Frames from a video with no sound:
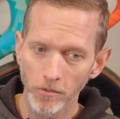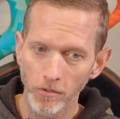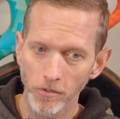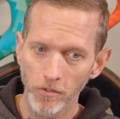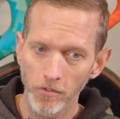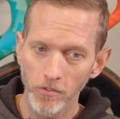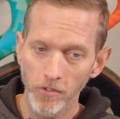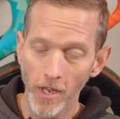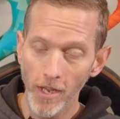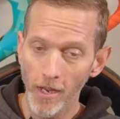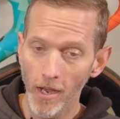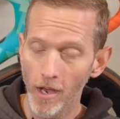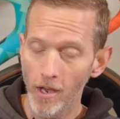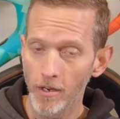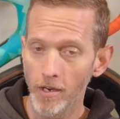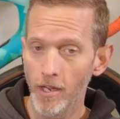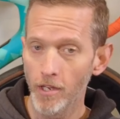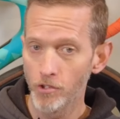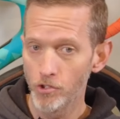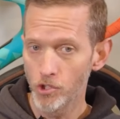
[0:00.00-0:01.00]
stay
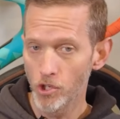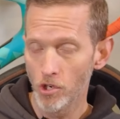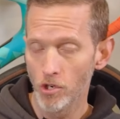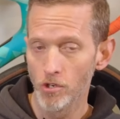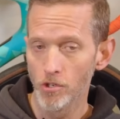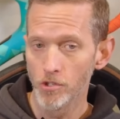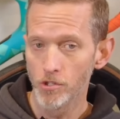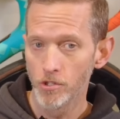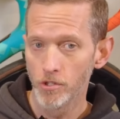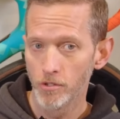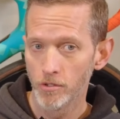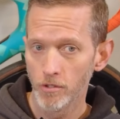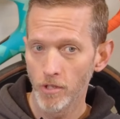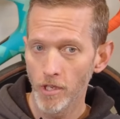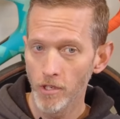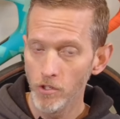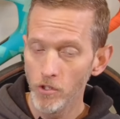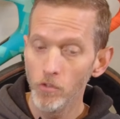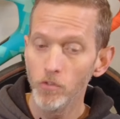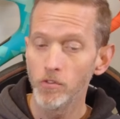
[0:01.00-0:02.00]
on and charge
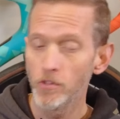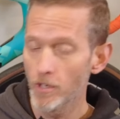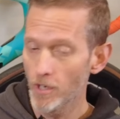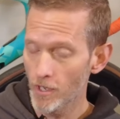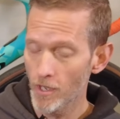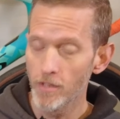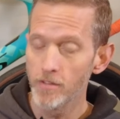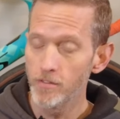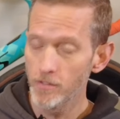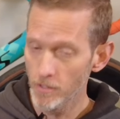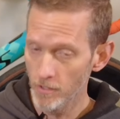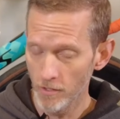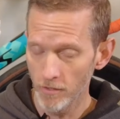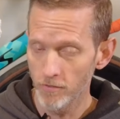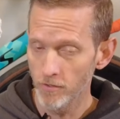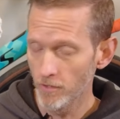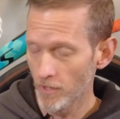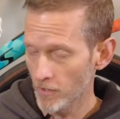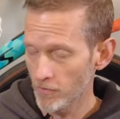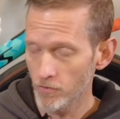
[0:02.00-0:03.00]
and use it and see it
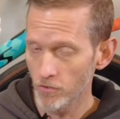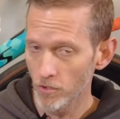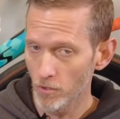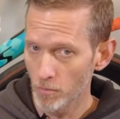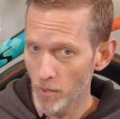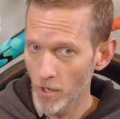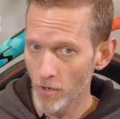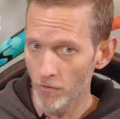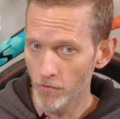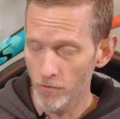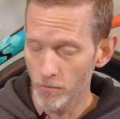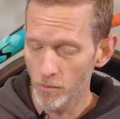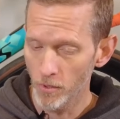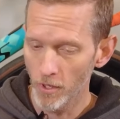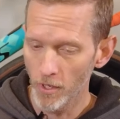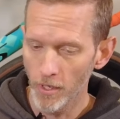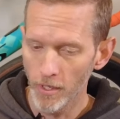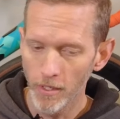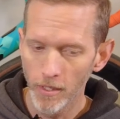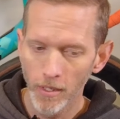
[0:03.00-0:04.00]
as an external power
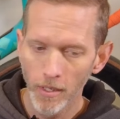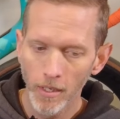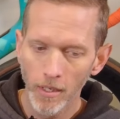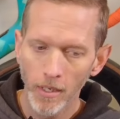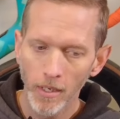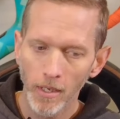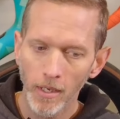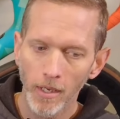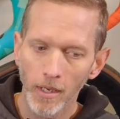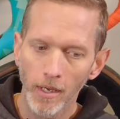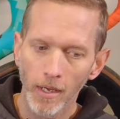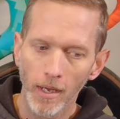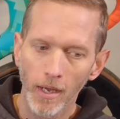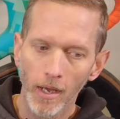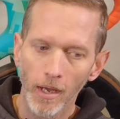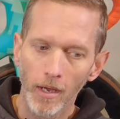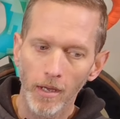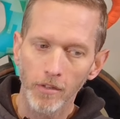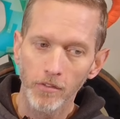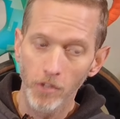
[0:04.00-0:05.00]
supply.
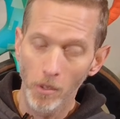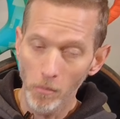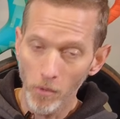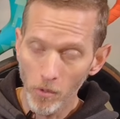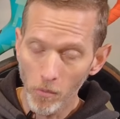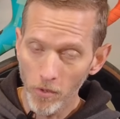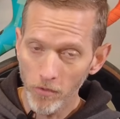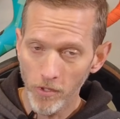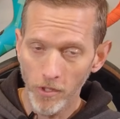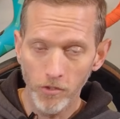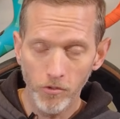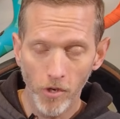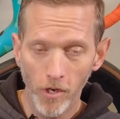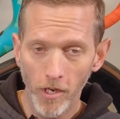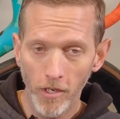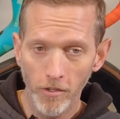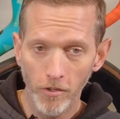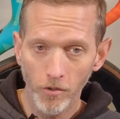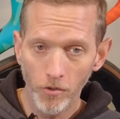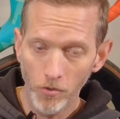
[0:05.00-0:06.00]
Some of the ones I
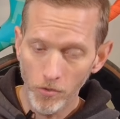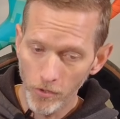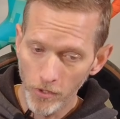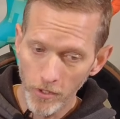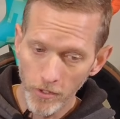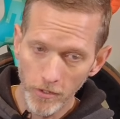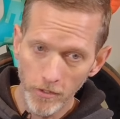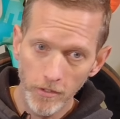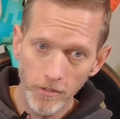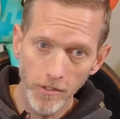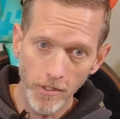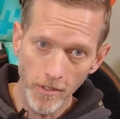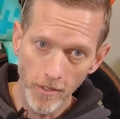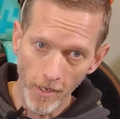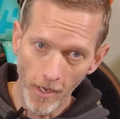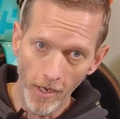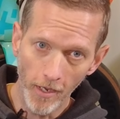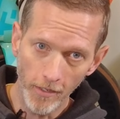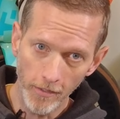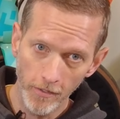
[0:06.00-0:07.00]
tried earlier did
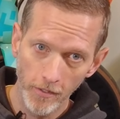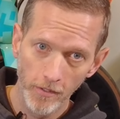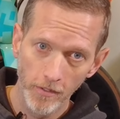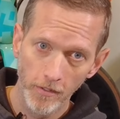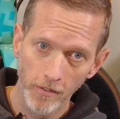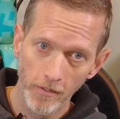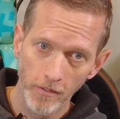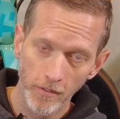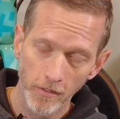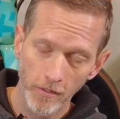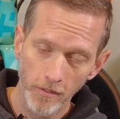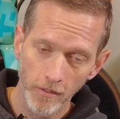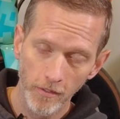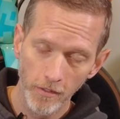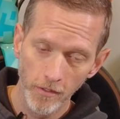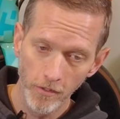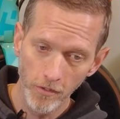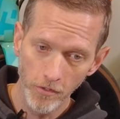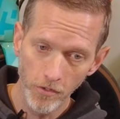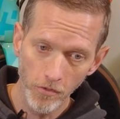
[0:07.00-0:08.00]
not
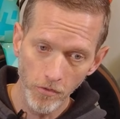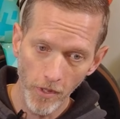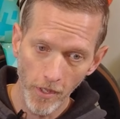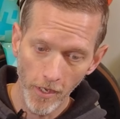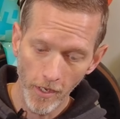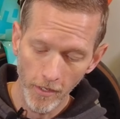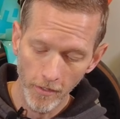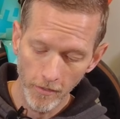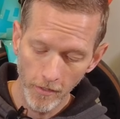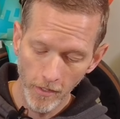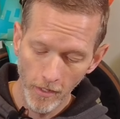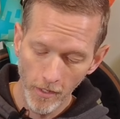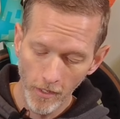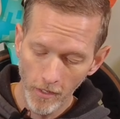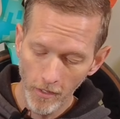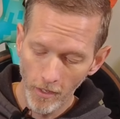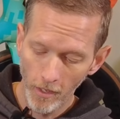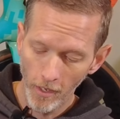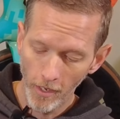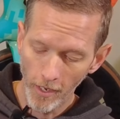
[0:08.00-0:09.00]
do that,
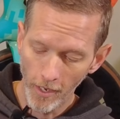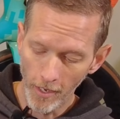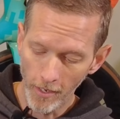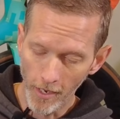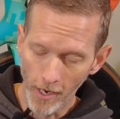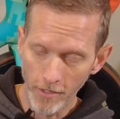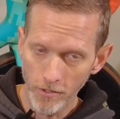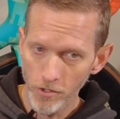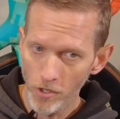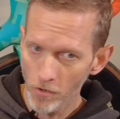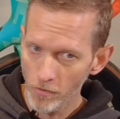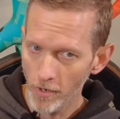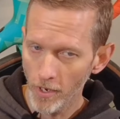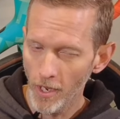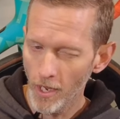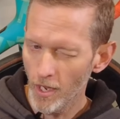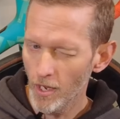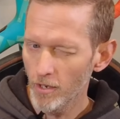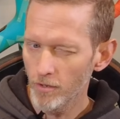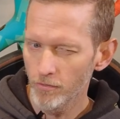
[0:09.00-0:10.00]
and I don't
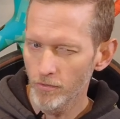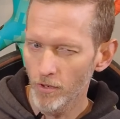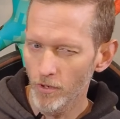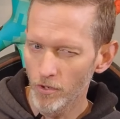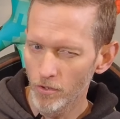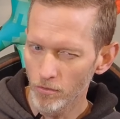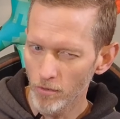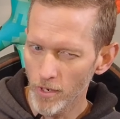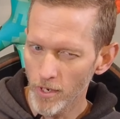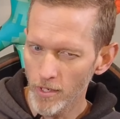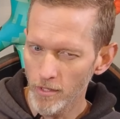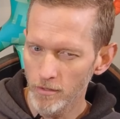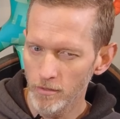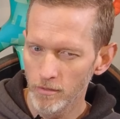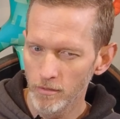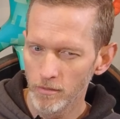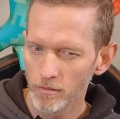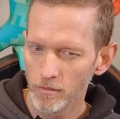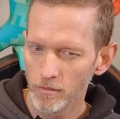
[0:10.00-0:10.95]
have a great